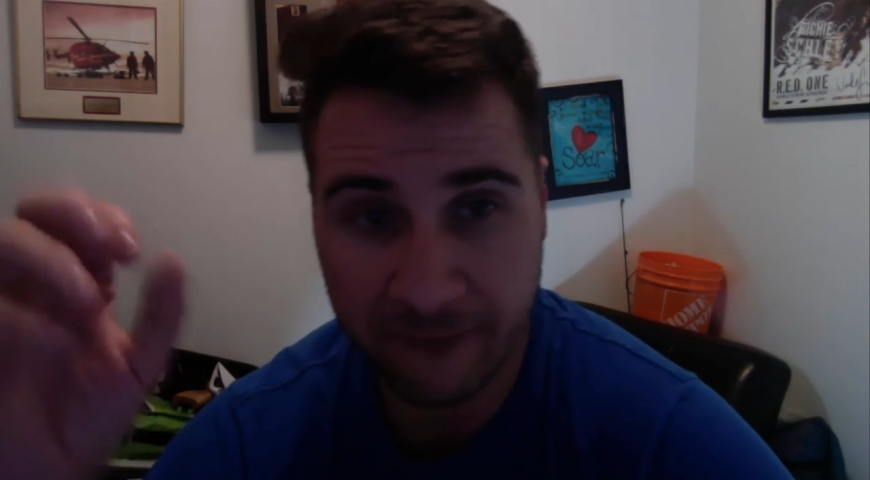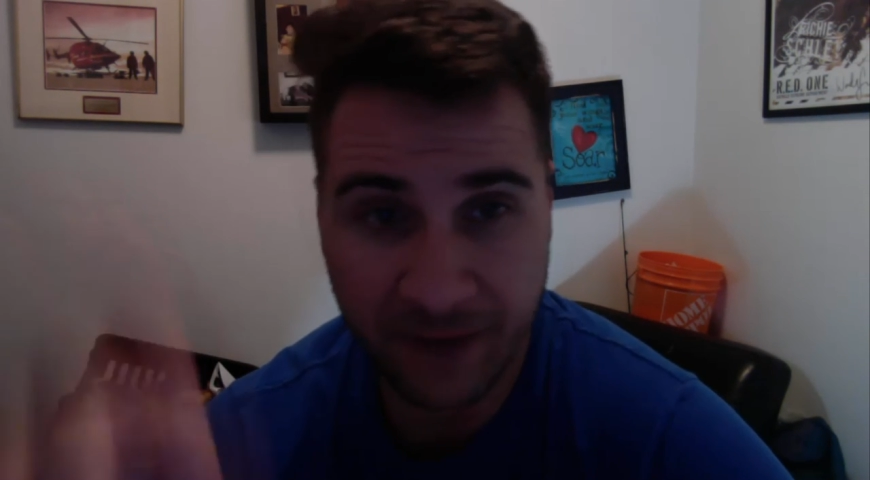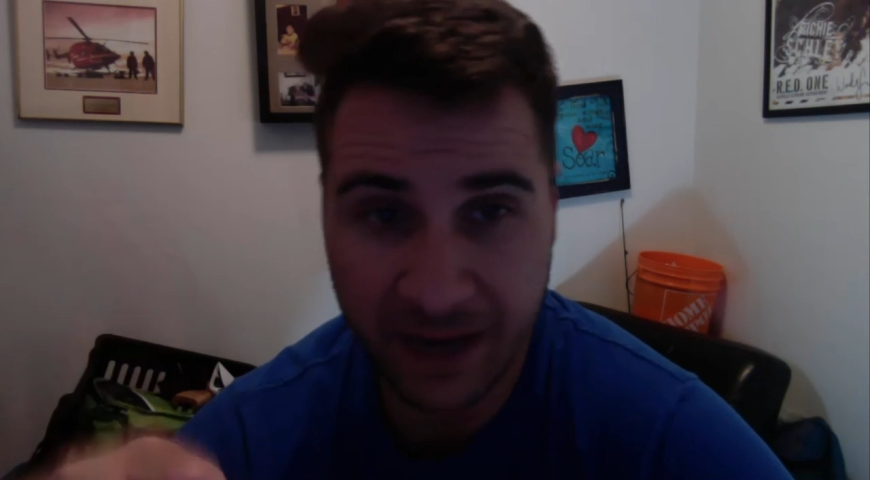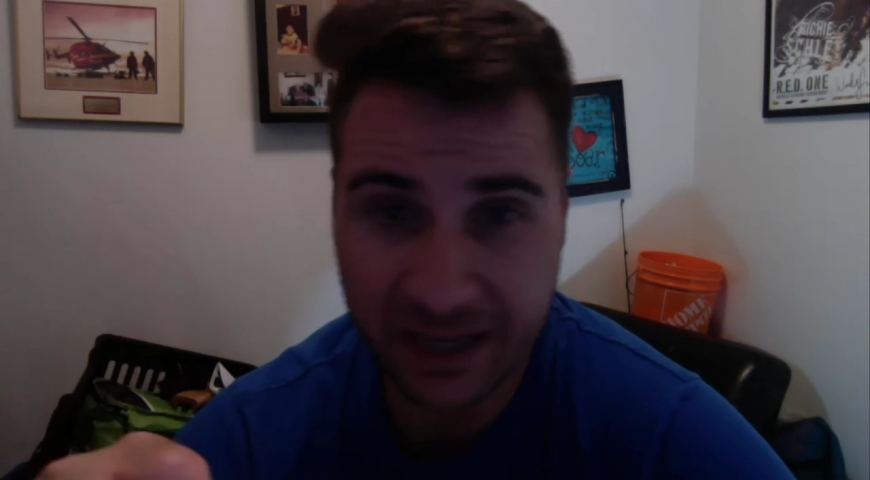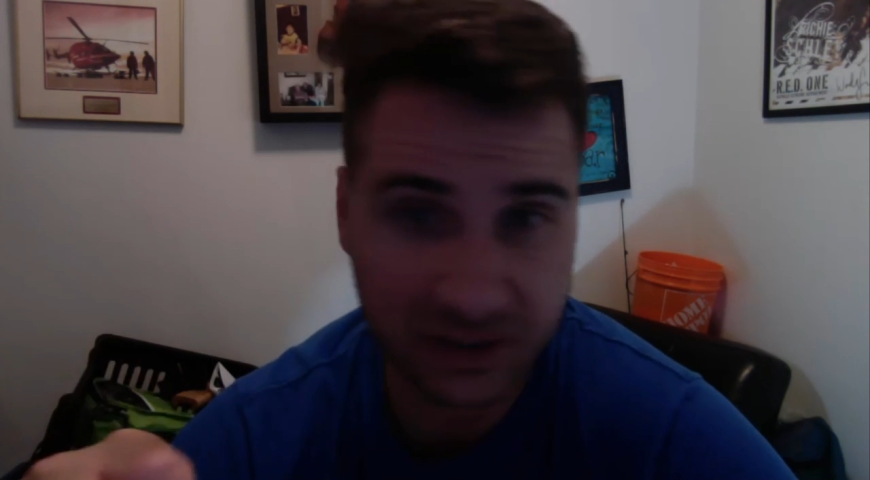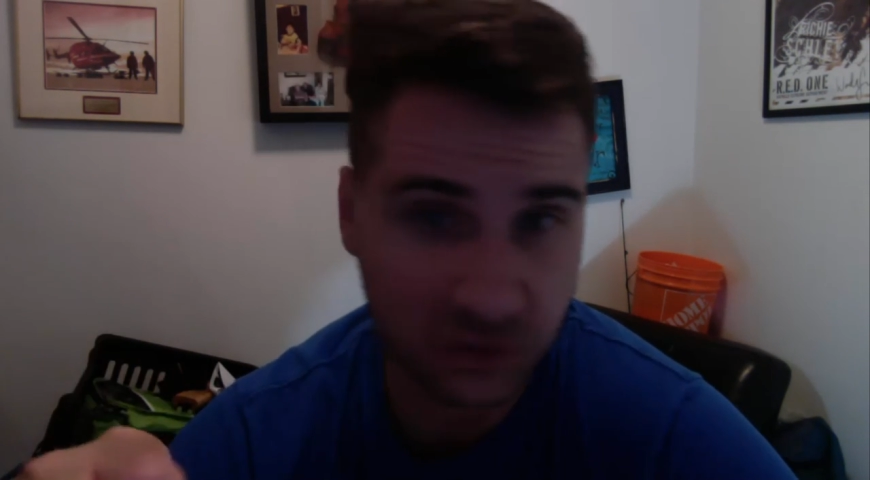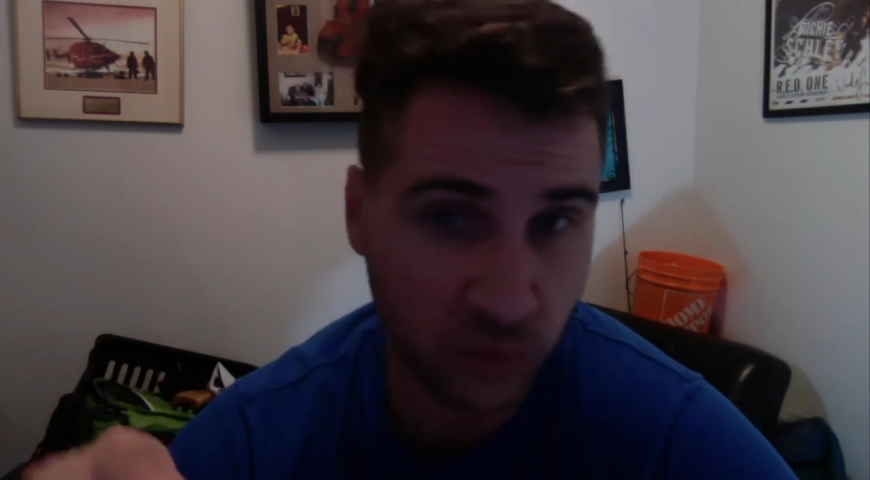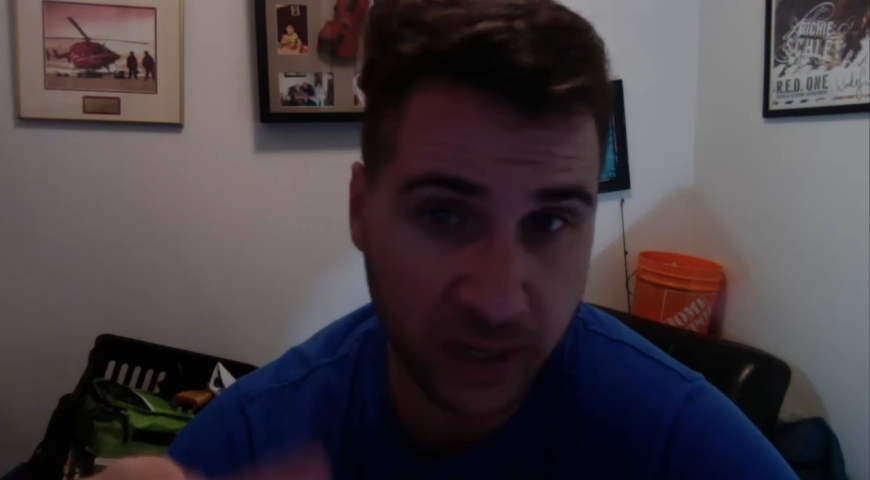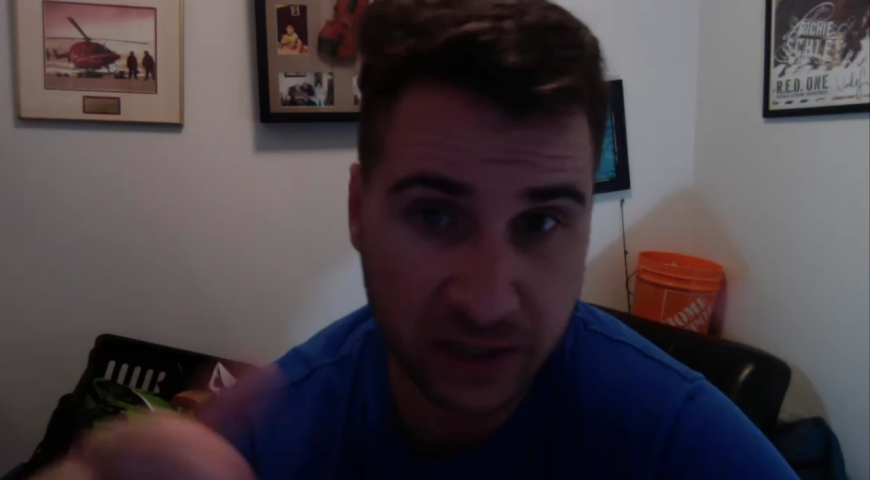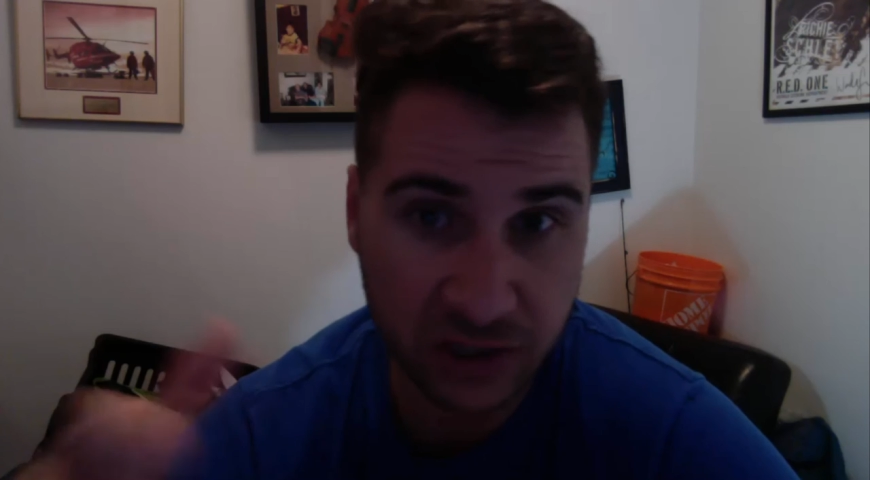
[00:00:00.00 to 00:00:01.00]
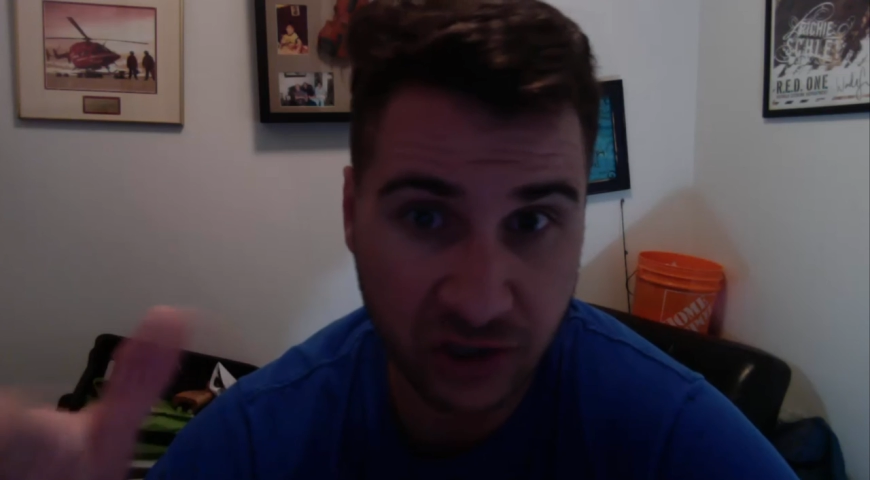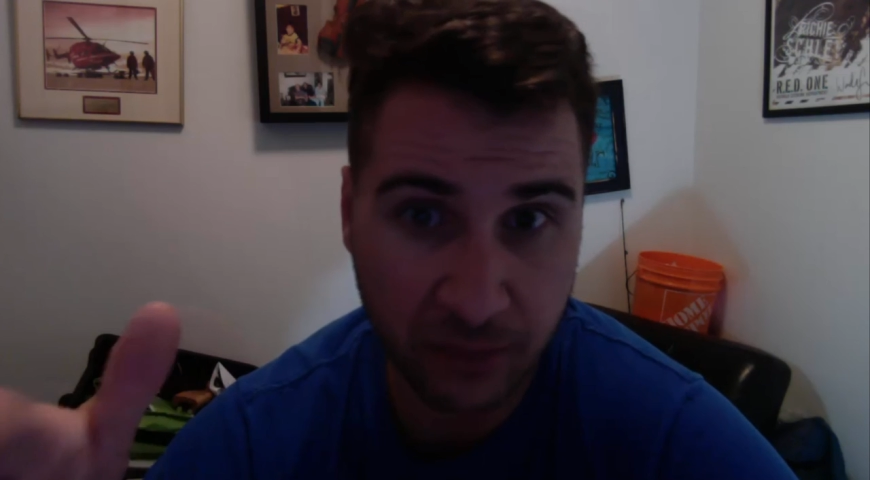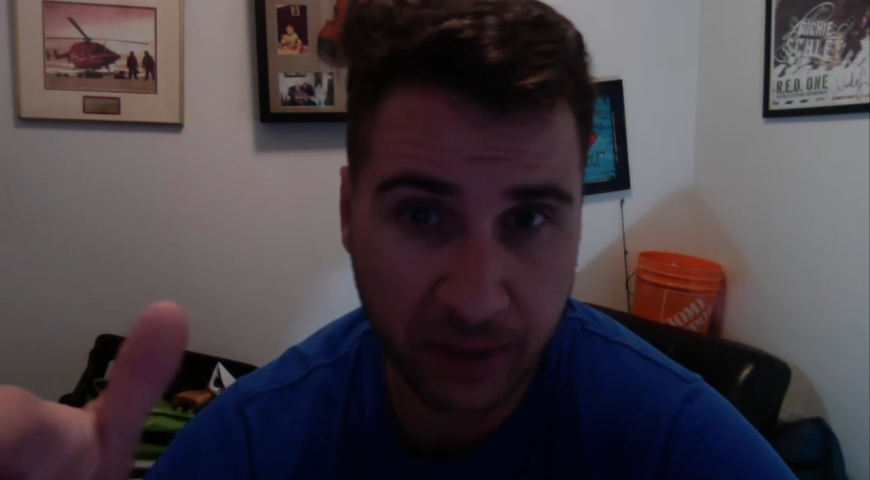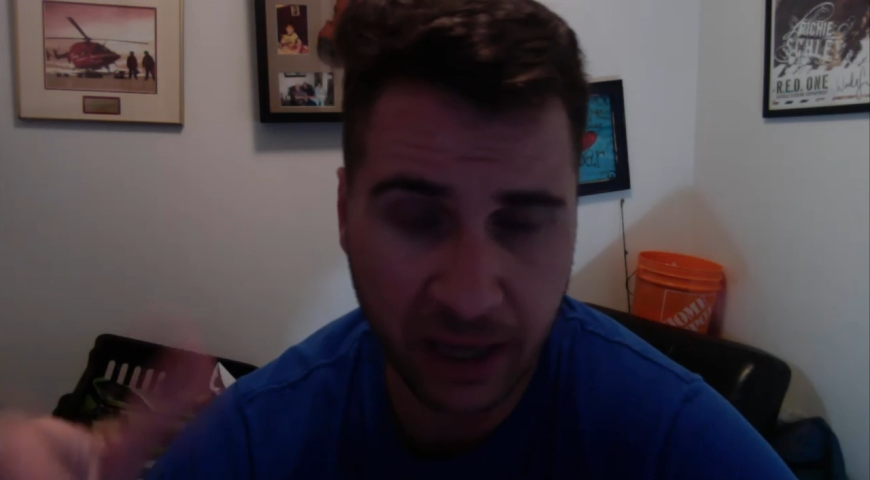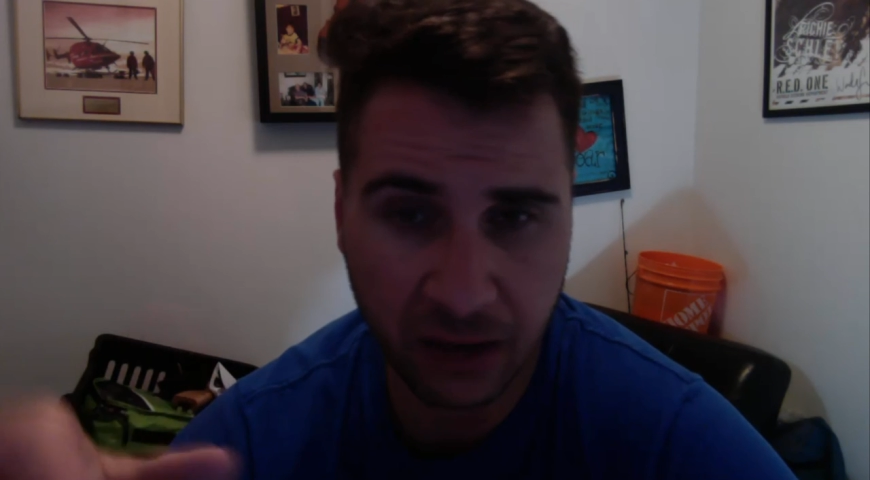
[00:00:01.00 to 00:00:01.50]
find its way
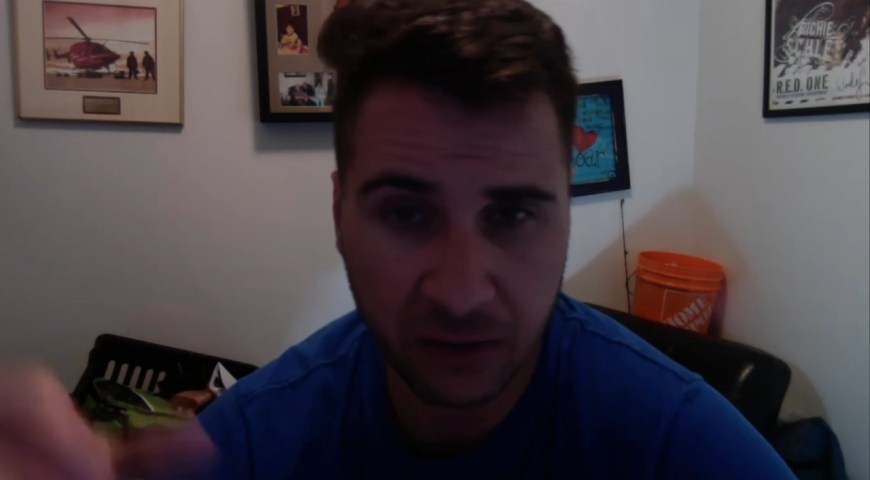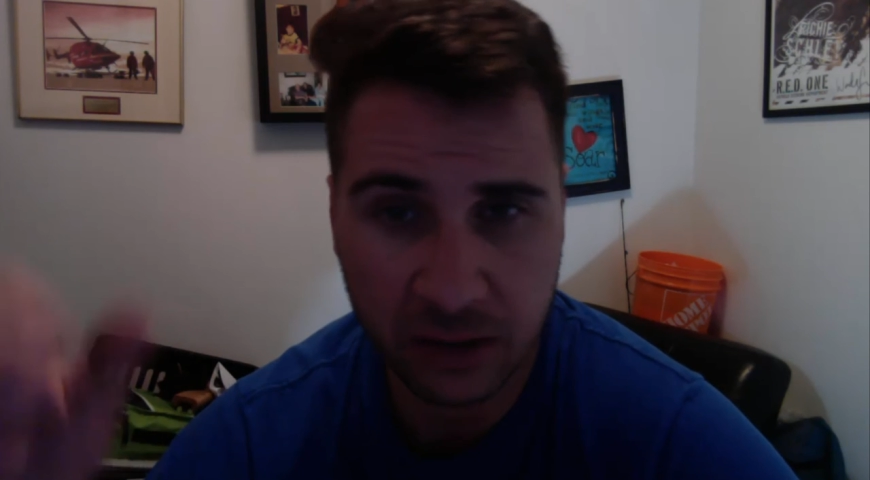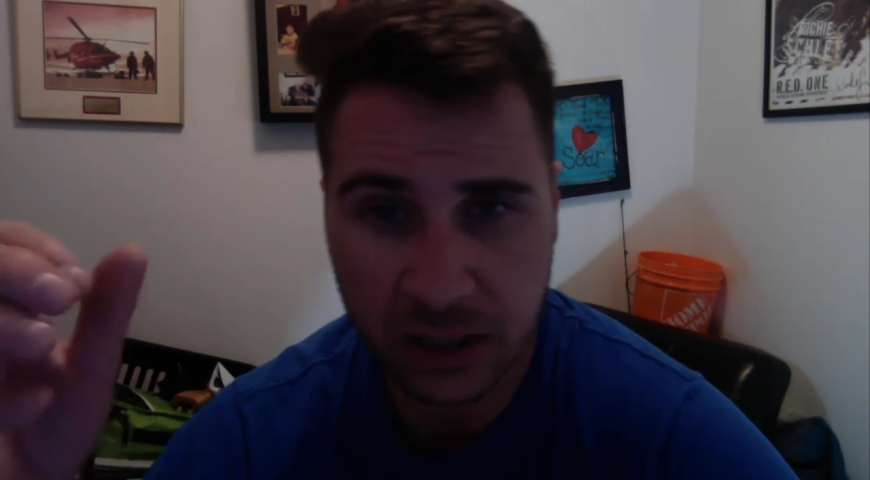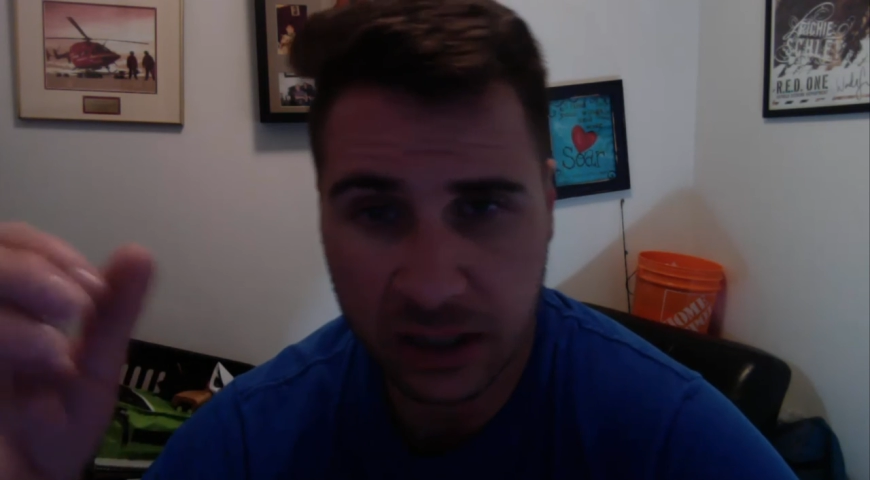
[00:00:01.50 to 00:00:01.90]
somehow